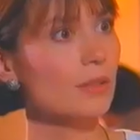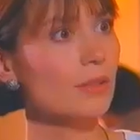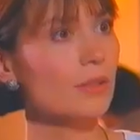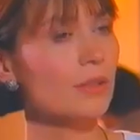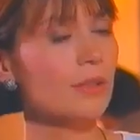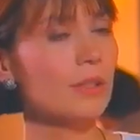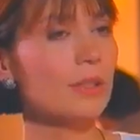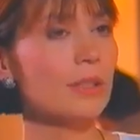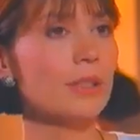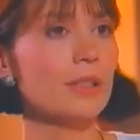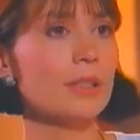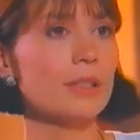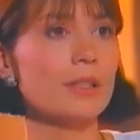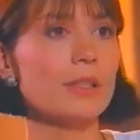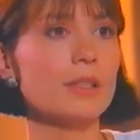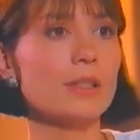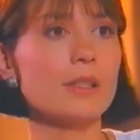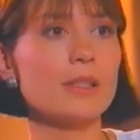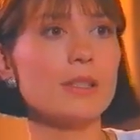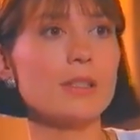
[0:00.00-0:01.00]

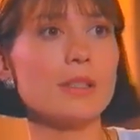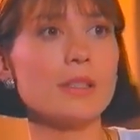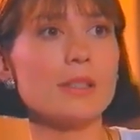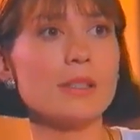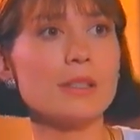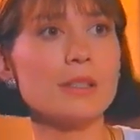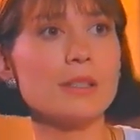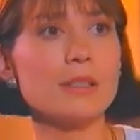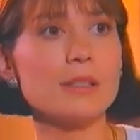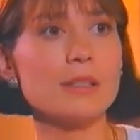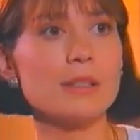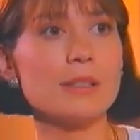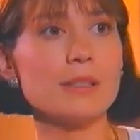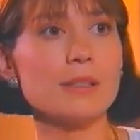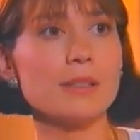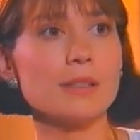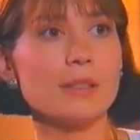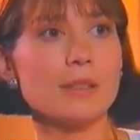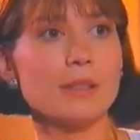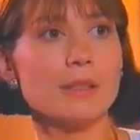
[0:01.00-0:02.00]

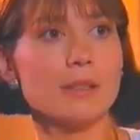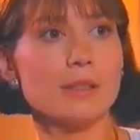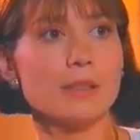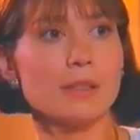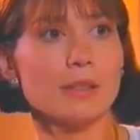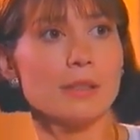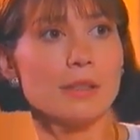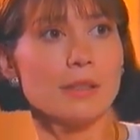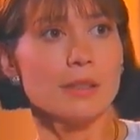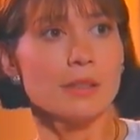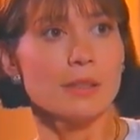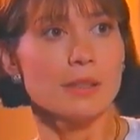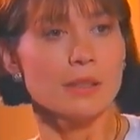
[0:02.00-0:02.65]
(no one is talking)